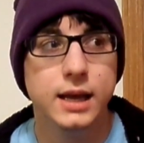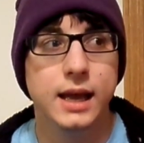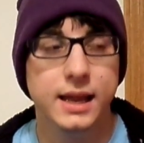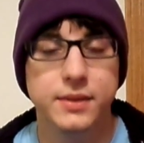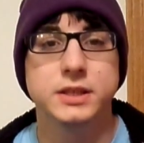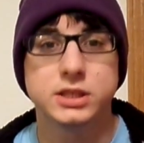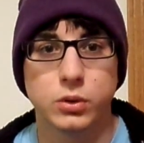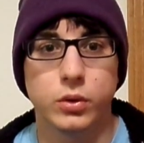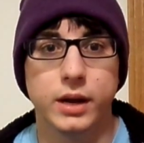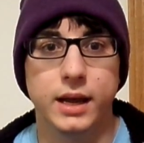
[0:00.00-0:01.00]
in the
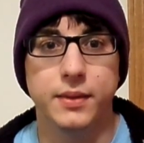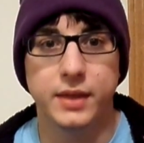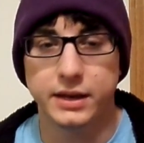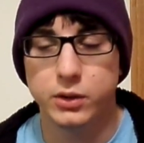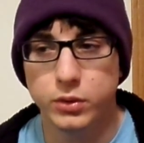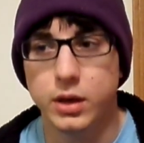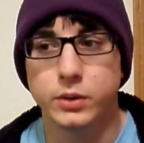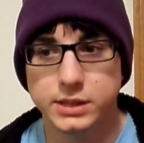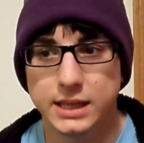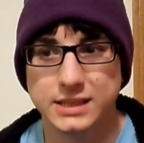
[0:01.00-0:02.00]
story that Yu-Gi-Oh!
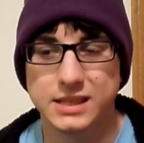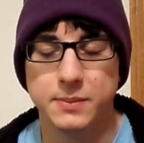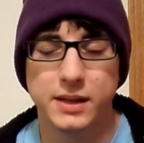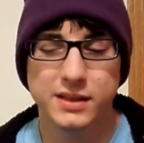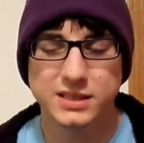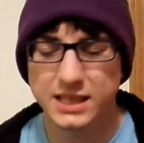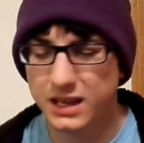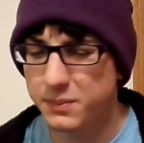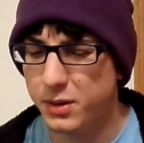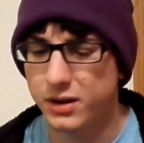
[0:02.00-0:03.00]
Assigns them. And the
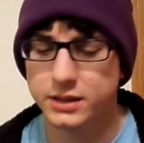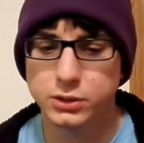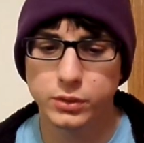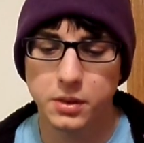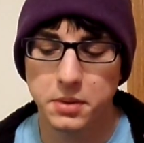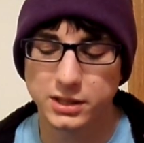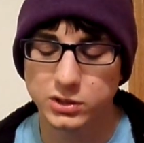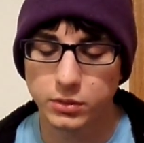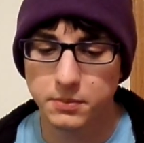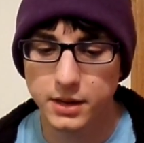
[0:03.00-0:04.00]
second part is going to be a
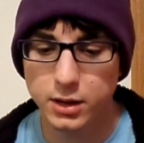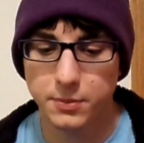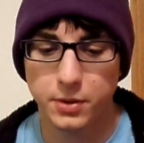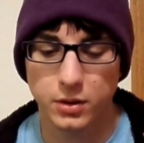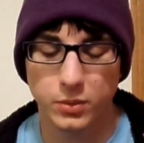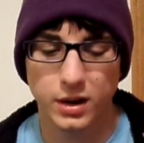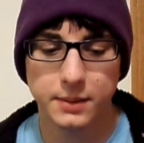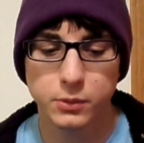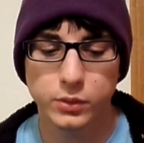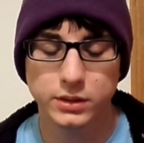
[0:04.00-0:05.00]
short mini part where
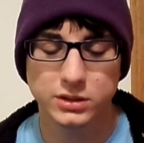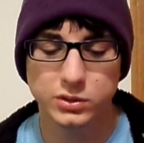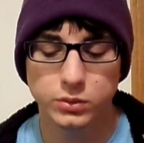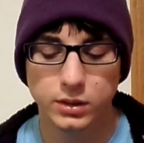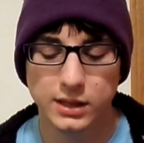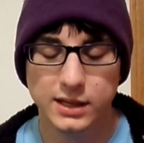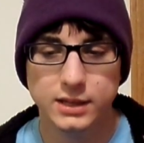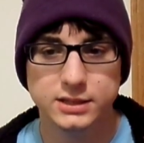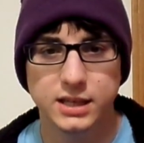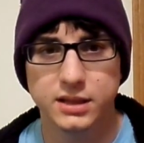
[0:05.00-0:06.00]
I'm going to
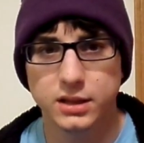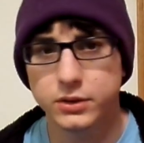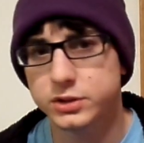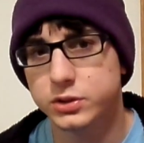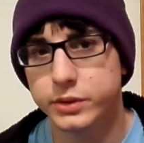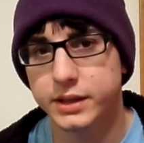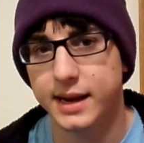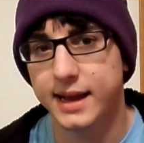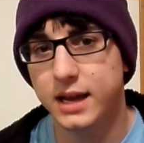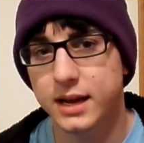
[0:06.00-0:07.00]
say the little story that
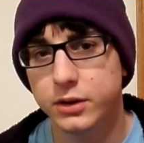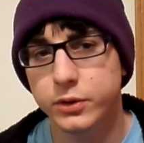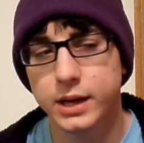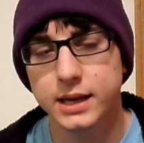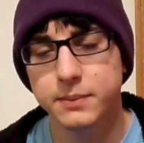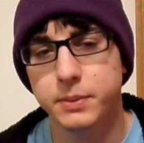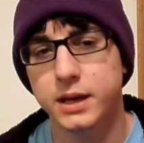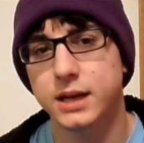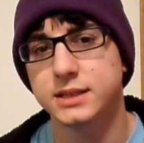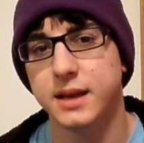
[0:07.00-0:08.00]
I kind of created,
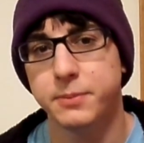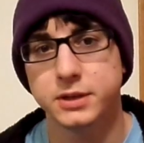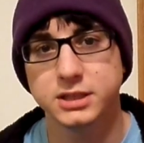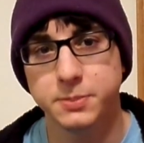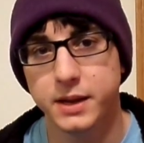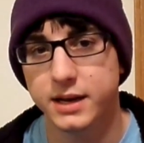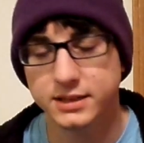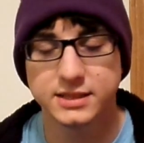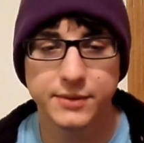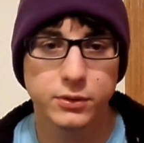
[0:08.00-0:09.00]
because I participated in
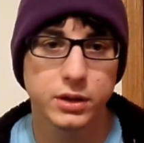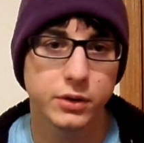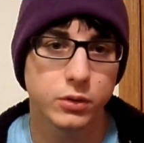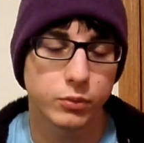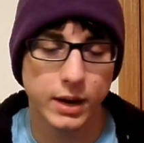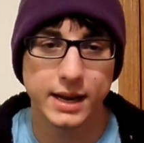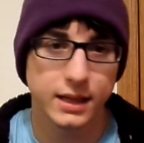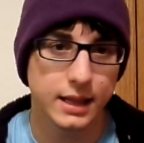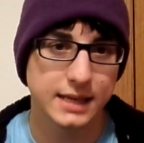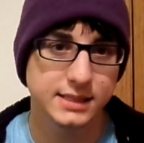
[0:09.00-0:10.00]
several little writing
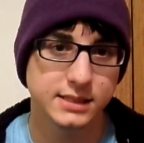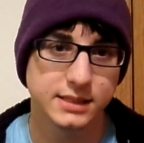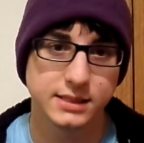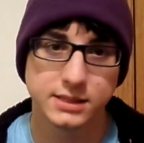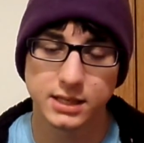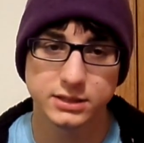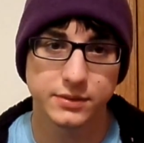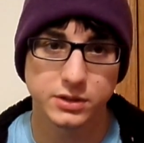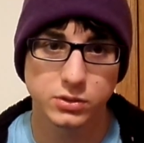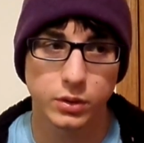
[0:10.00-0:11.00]
classes and such of
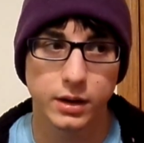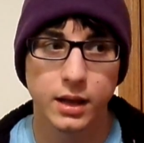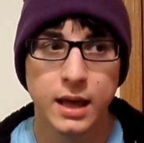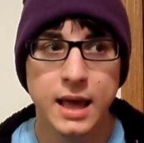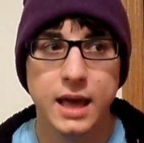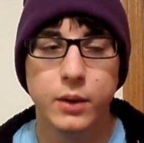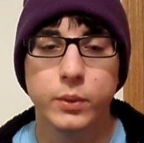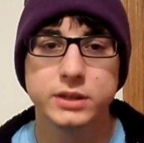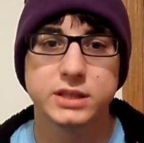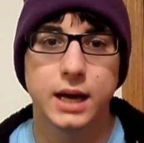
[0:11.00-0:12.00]
the sort, in
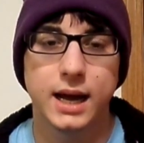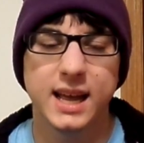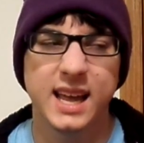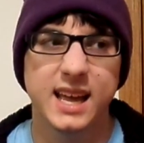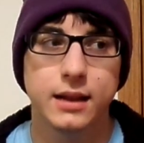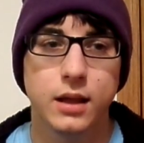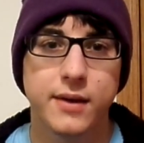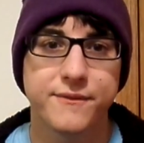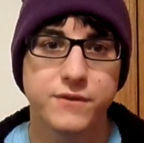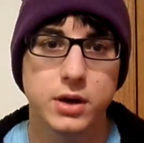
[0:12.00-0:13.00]
which I had a lot
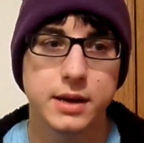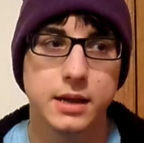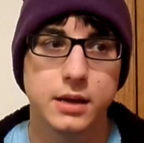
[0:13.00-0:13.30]
of fun